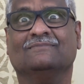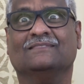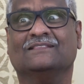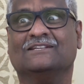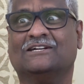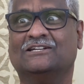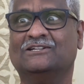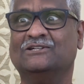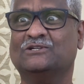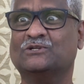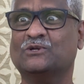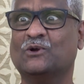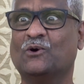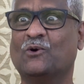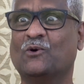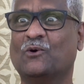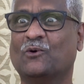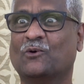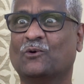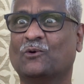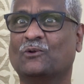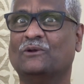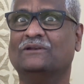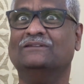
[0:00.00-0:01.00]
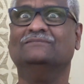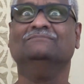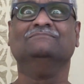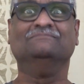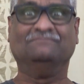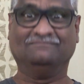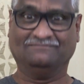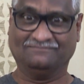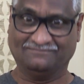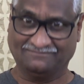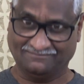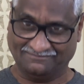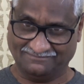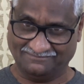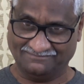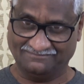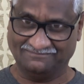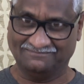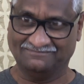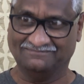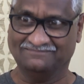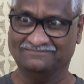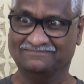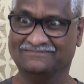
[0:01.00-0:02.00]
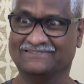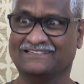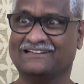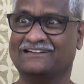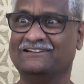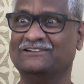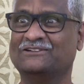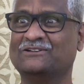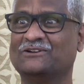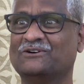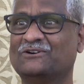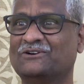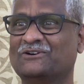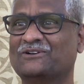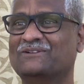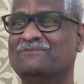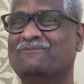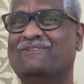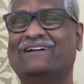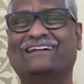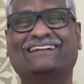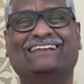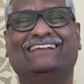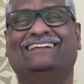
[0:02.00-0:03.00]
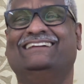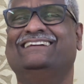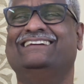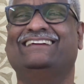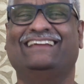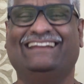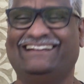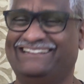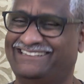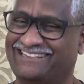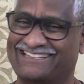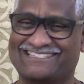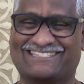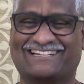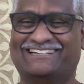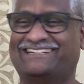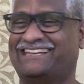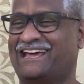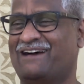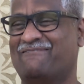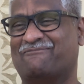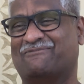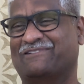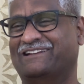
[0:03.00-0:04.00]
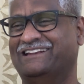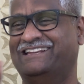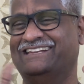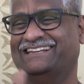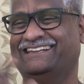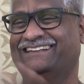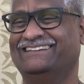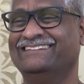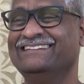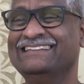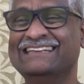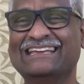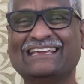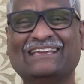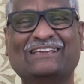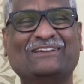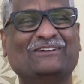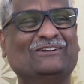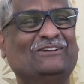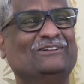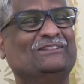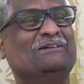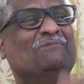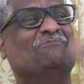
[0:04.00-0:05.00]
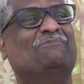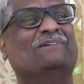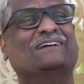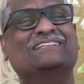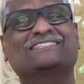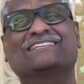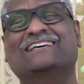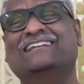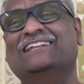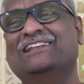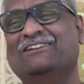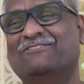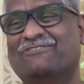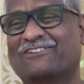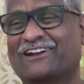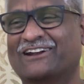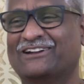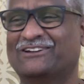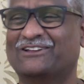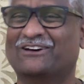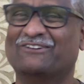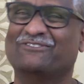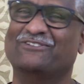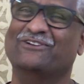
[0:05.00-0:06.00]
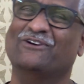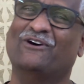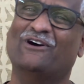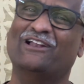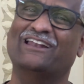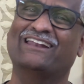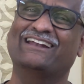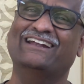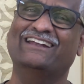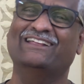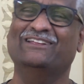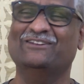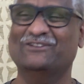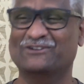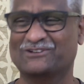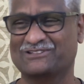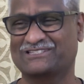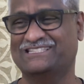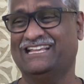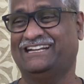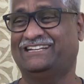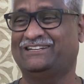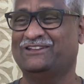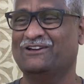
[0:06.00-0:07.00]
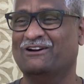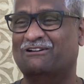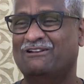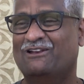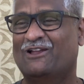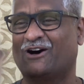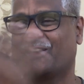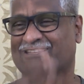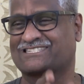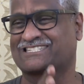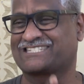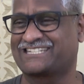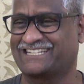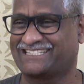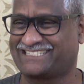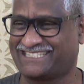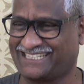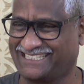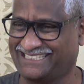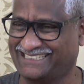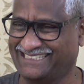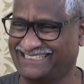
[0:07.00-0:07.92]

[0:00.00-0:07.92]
control, but it doesn't happen. The person in front of you already knows that you have lost it.